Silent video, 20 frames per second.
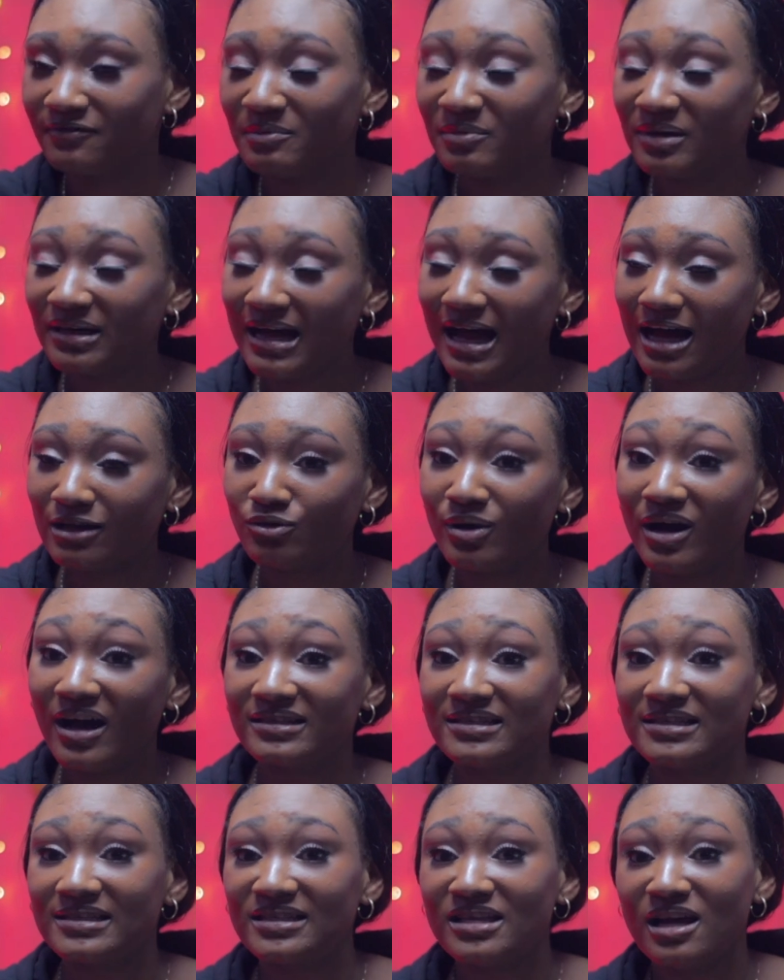Flaming Candle
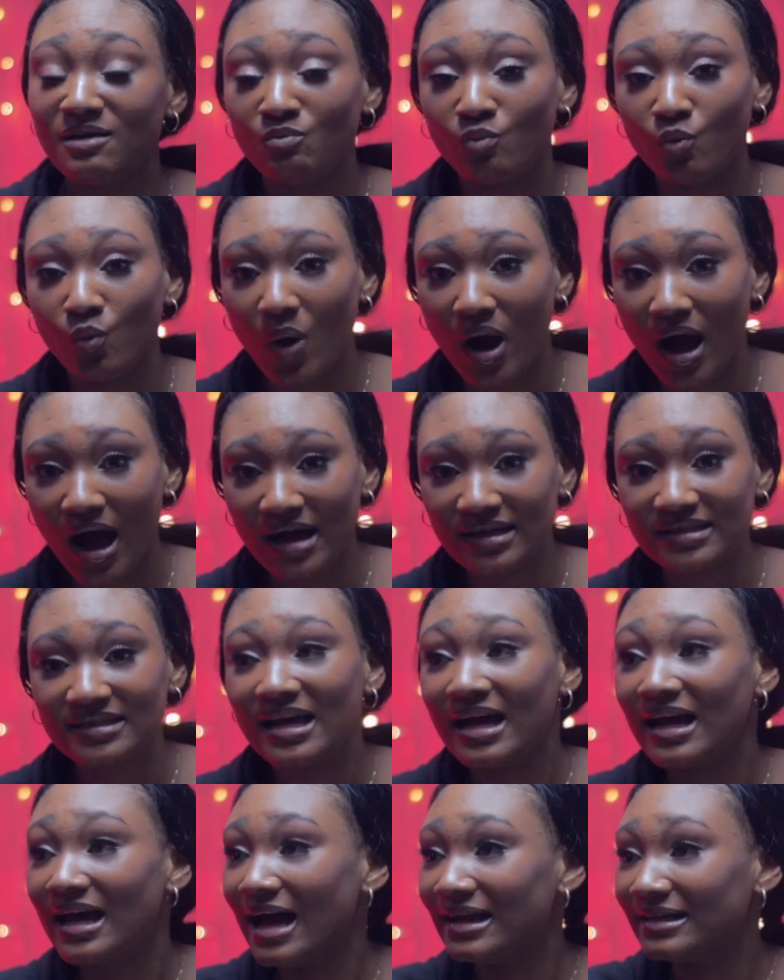has the same
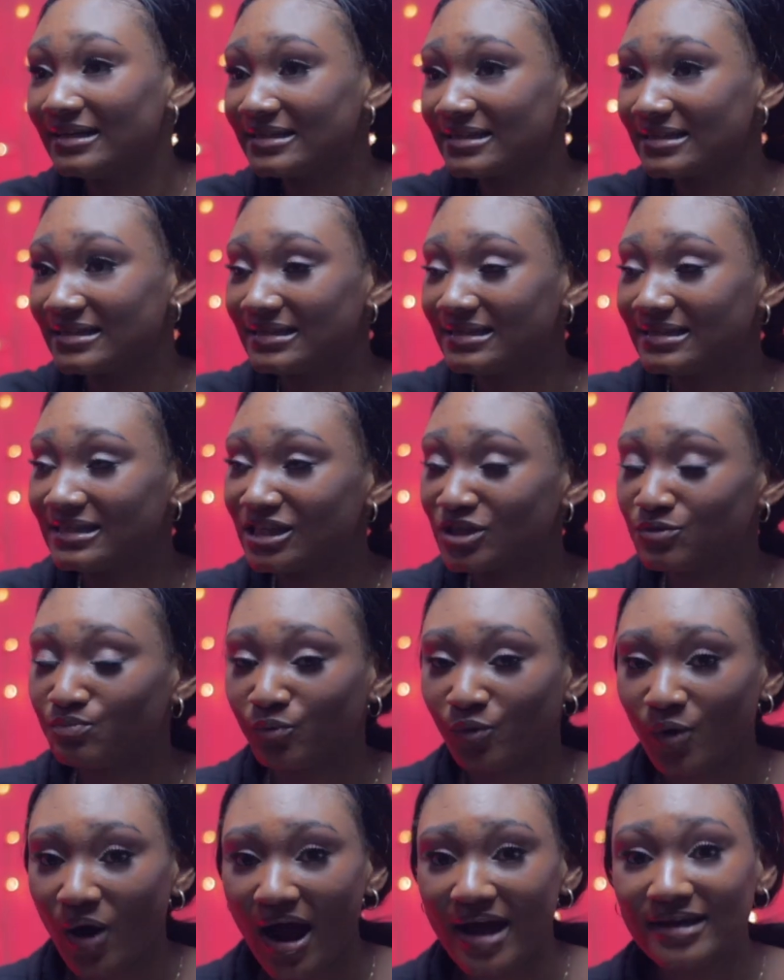wax and it is this
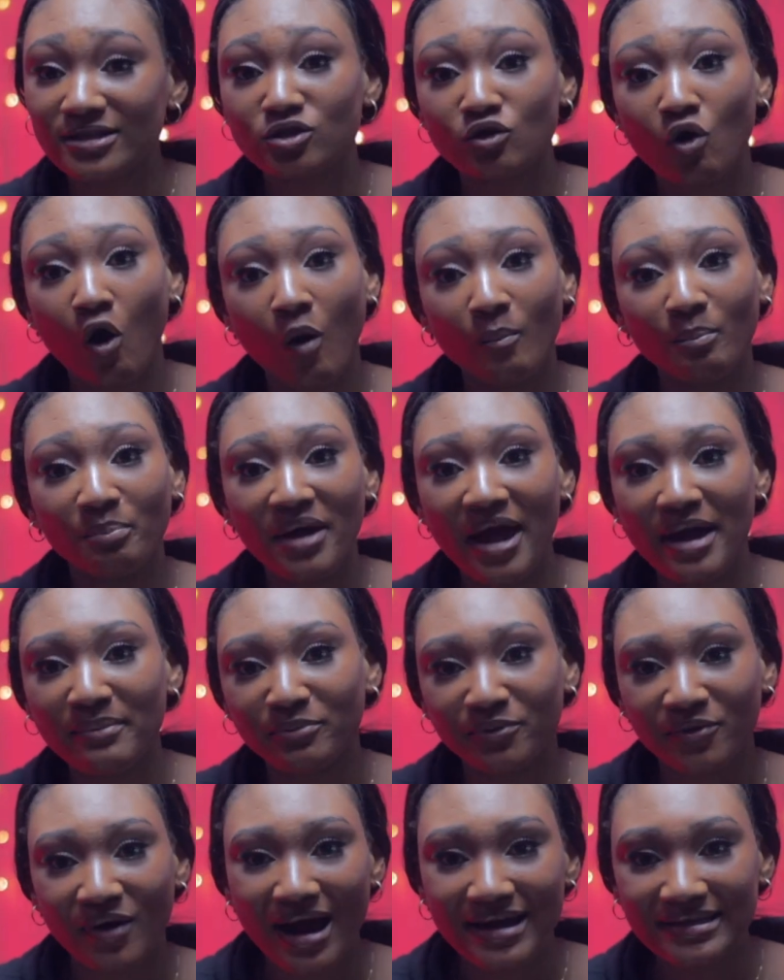price.
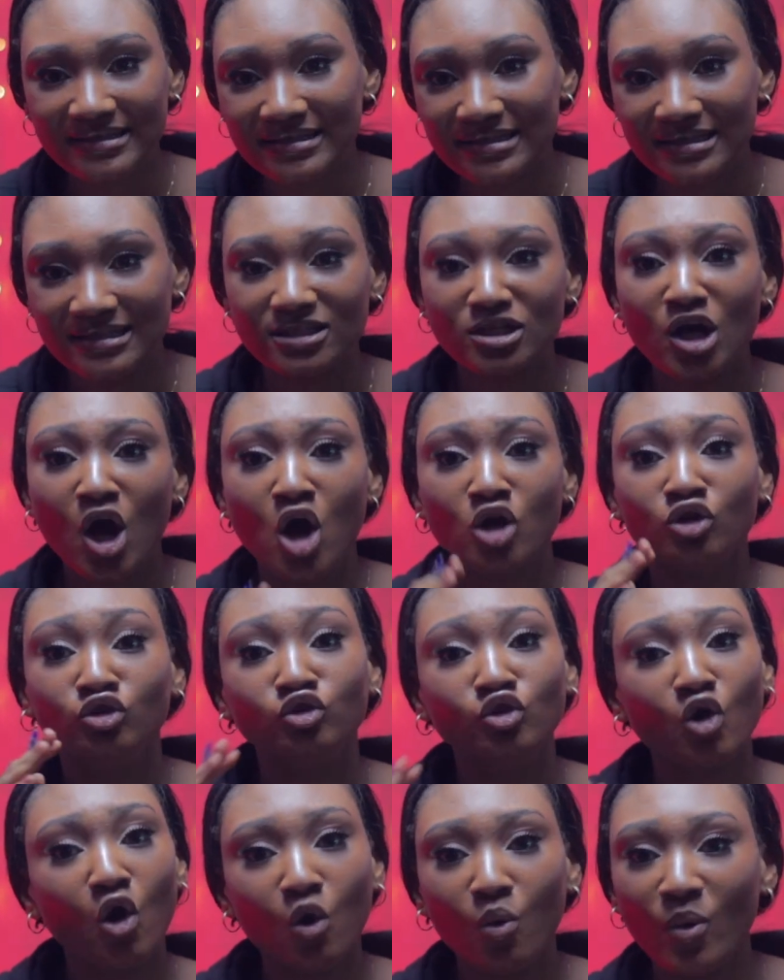Compare prices,
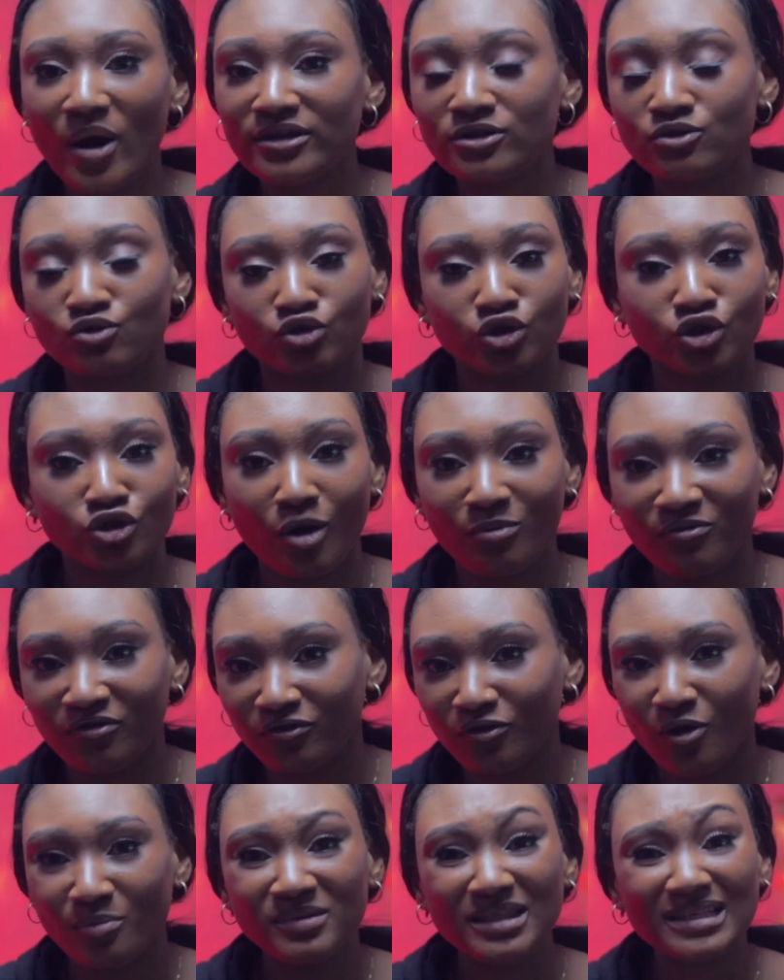know where to shop
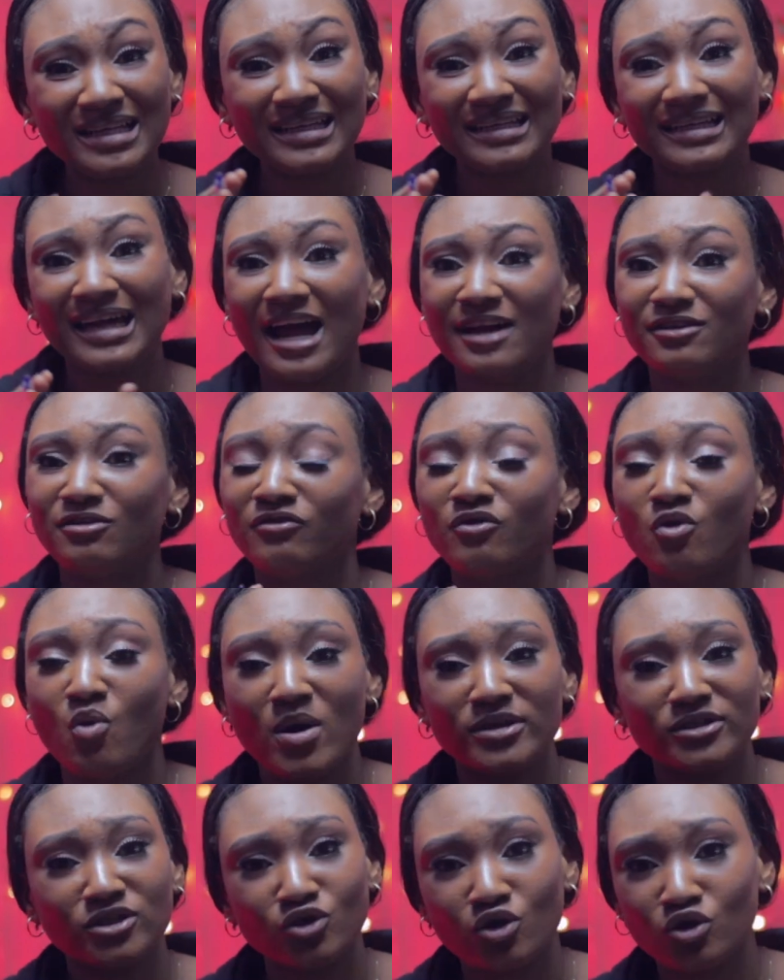from. These are the kind of
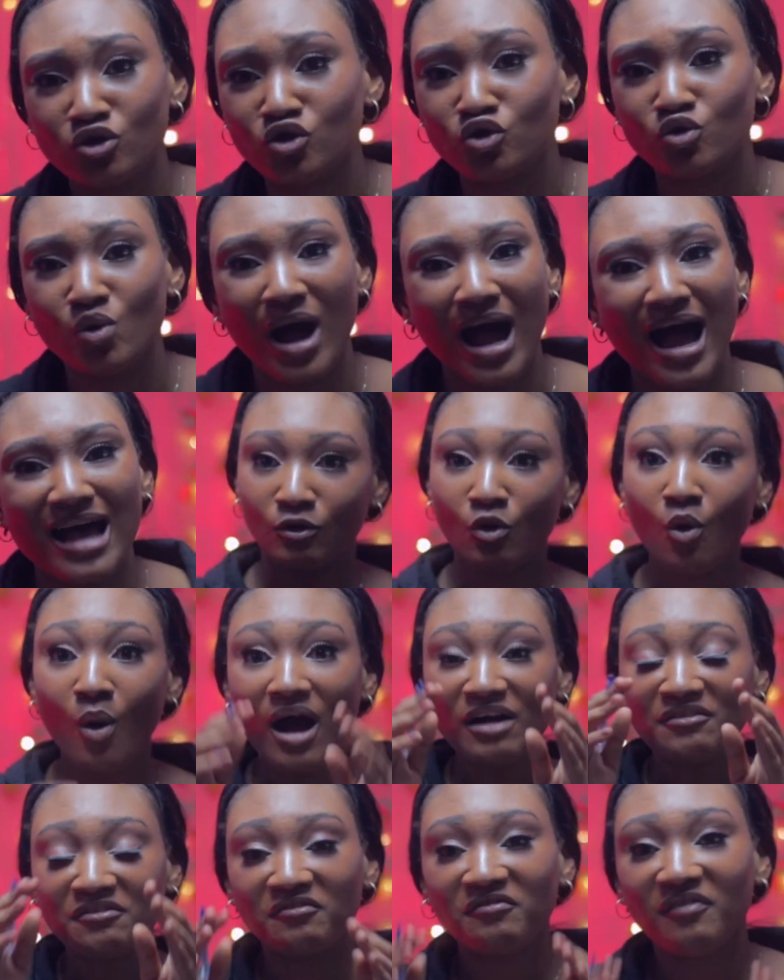questions you ask. Go
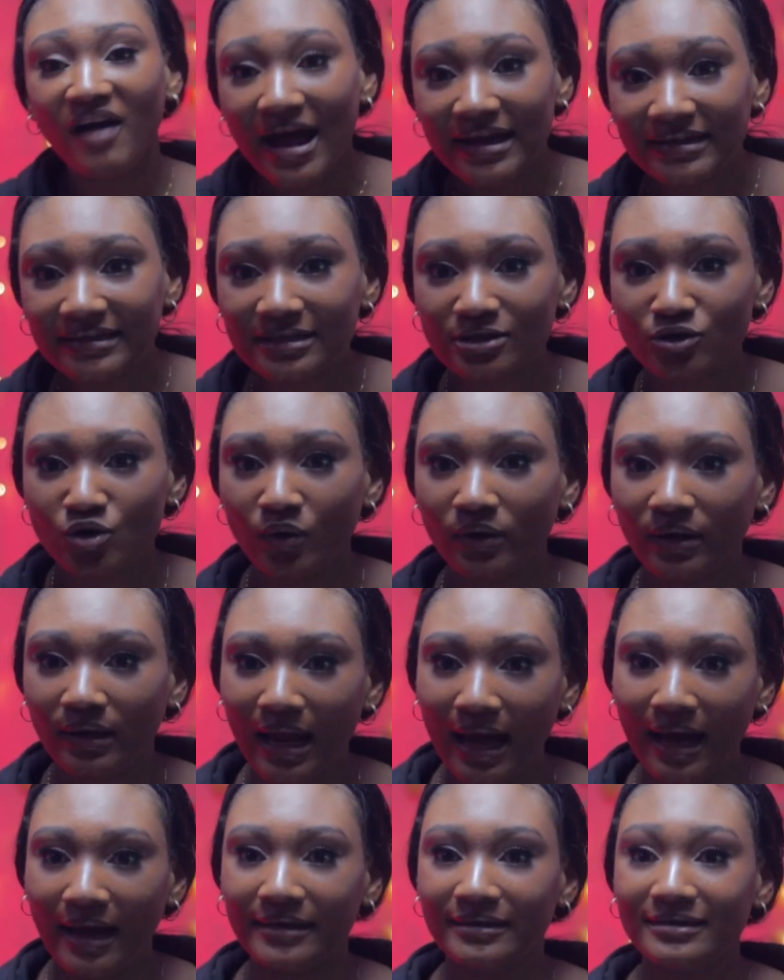and find it
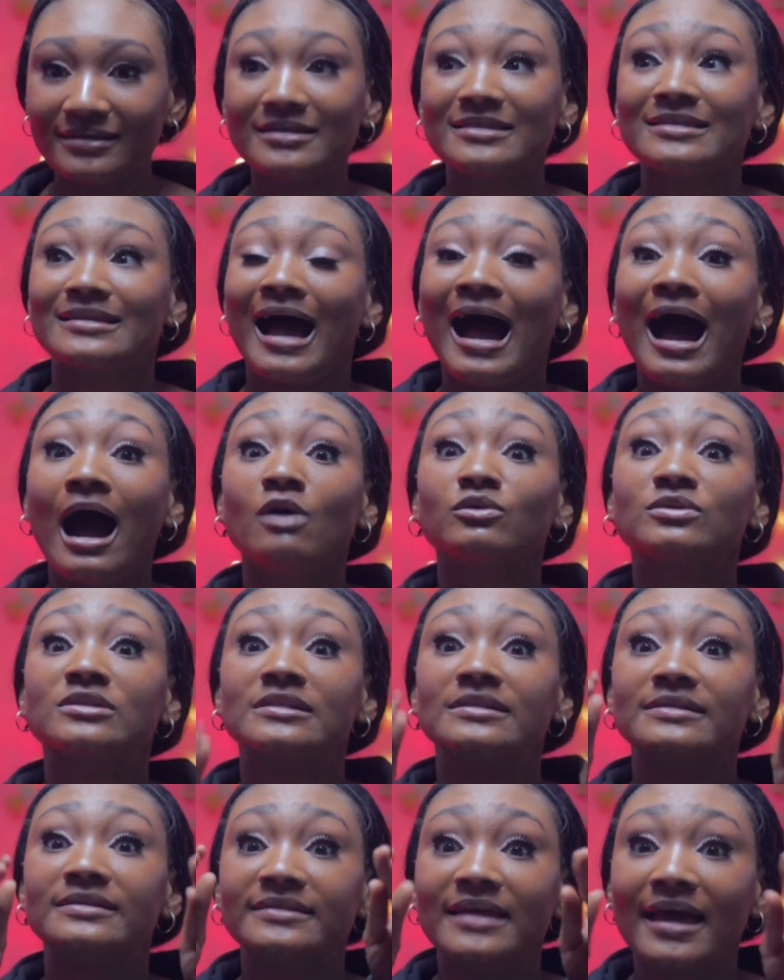online. It is out
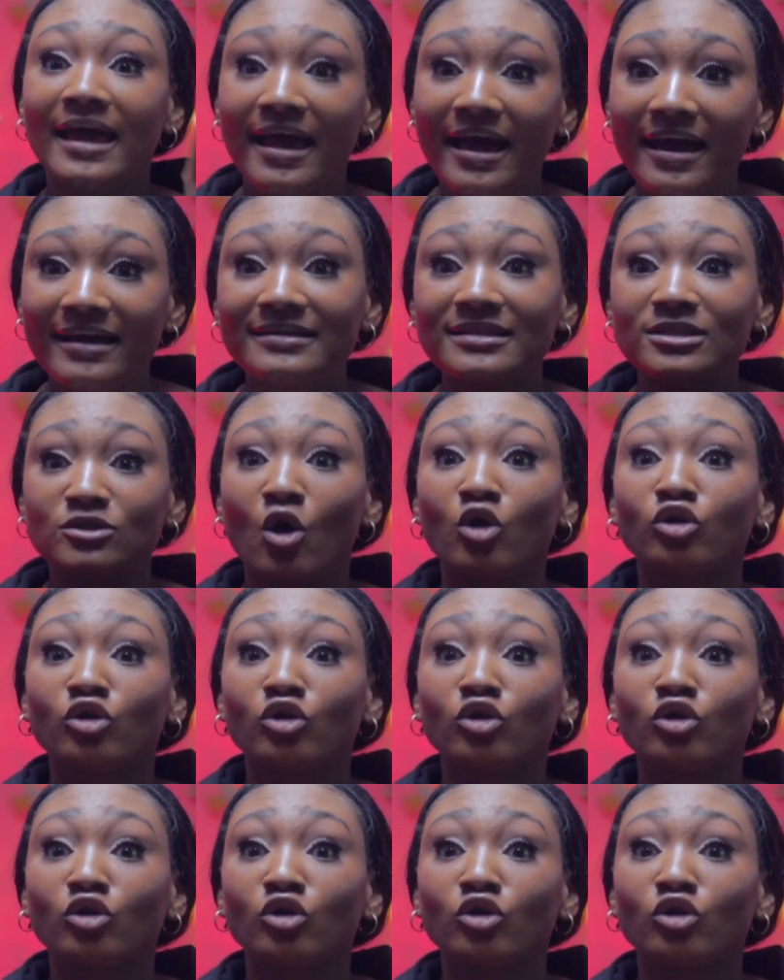there. It is